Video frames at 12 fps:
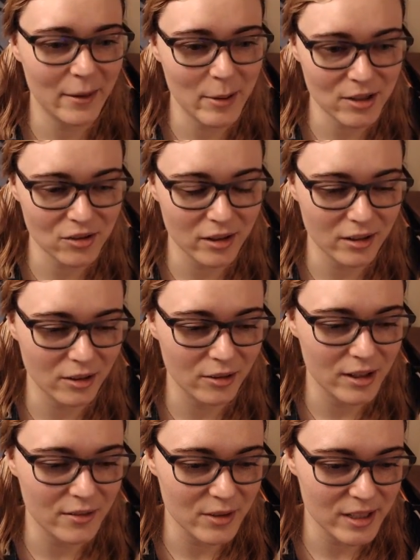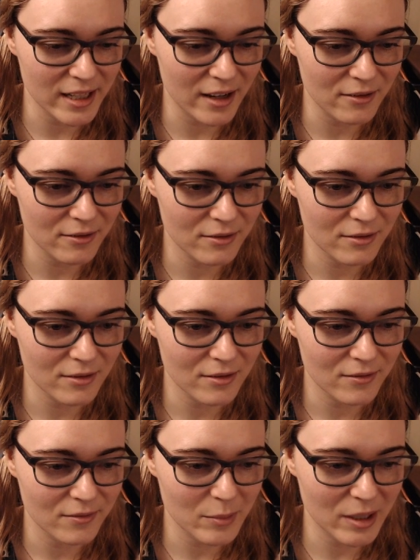And I'm actually going to load a different save,
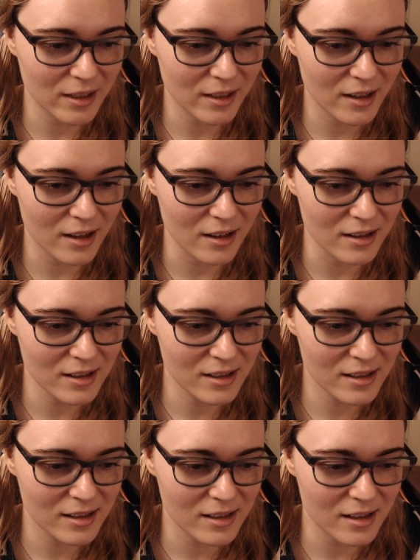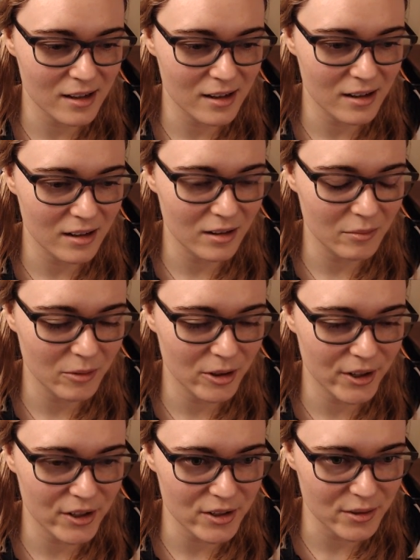because
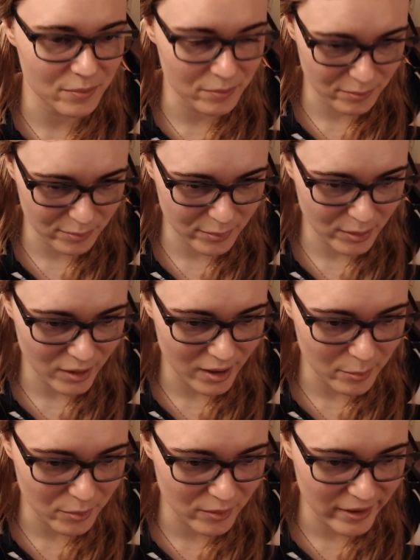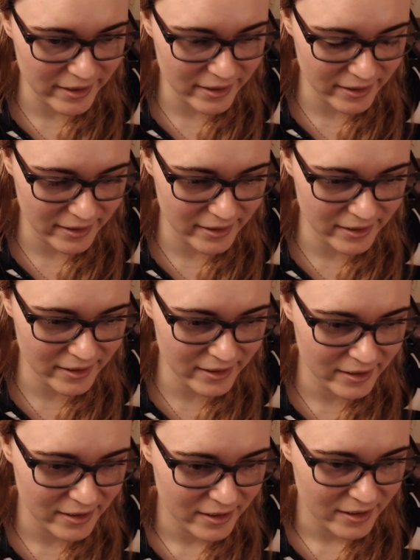we're going to just plop right
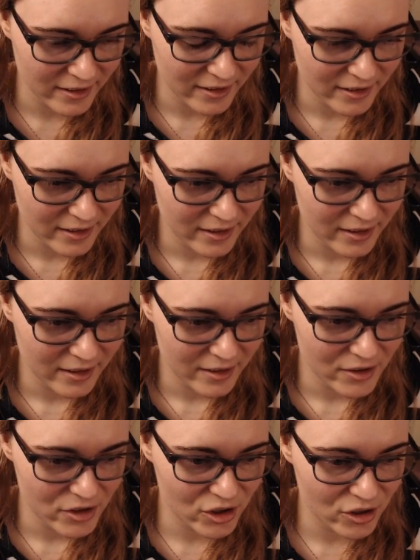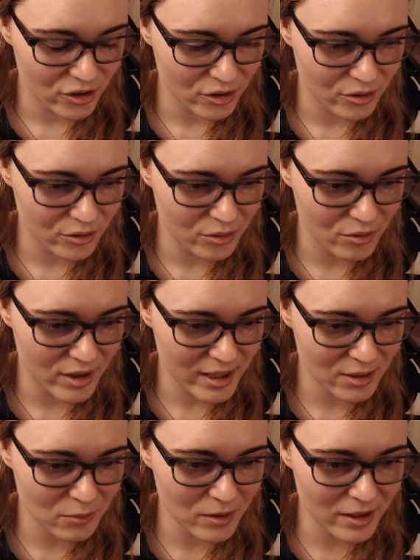in to
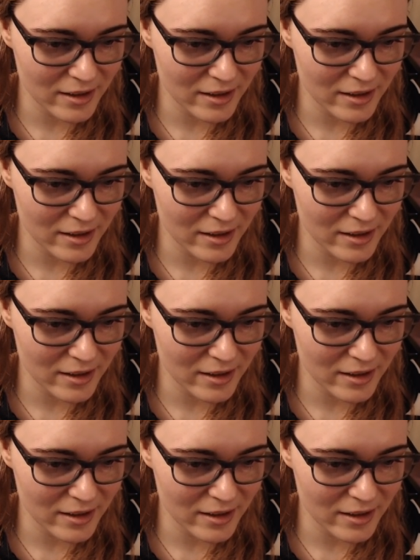this one,